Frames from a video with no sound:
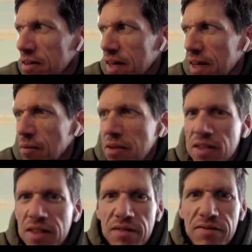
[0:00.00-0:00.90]

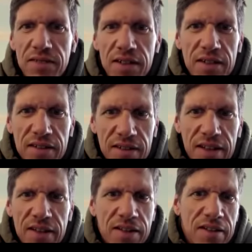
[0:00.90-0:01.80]
animals
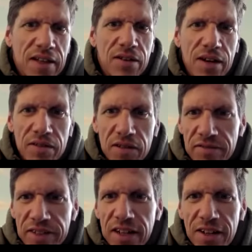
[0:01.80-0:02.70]
that you have in a
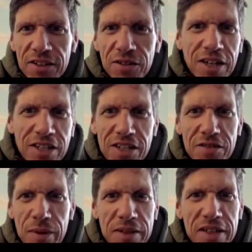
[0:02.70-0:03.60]
feedlot, you can
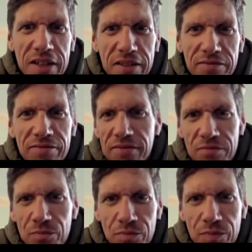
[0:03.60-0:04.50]
just basically
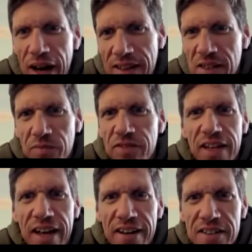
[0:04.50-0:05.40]
add some feed
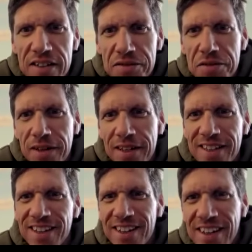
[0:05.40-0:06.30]
additives, right?
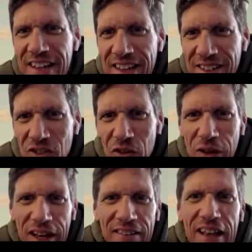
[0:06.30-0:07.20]
So you
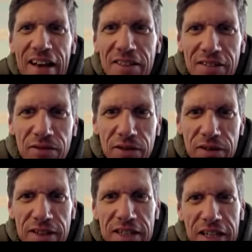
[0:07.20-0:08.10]
can't have that for
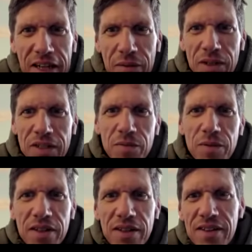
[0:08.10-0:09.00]
grazing animals,
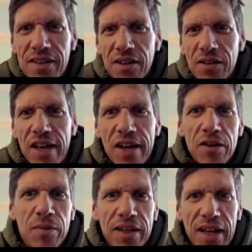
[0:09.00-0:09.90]
but there you
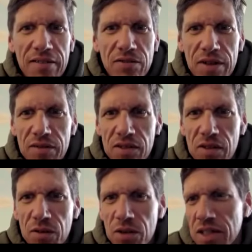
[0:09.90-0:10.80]
might have to have a
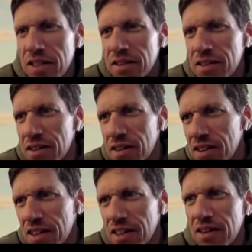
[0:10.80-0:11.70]
solution, either
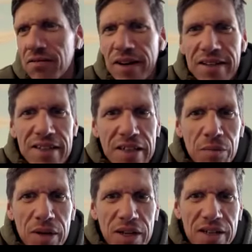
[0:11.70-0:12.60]
vaccine
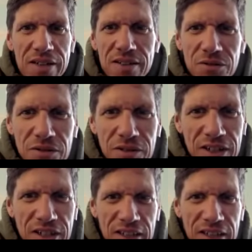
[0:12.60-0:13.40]
based, or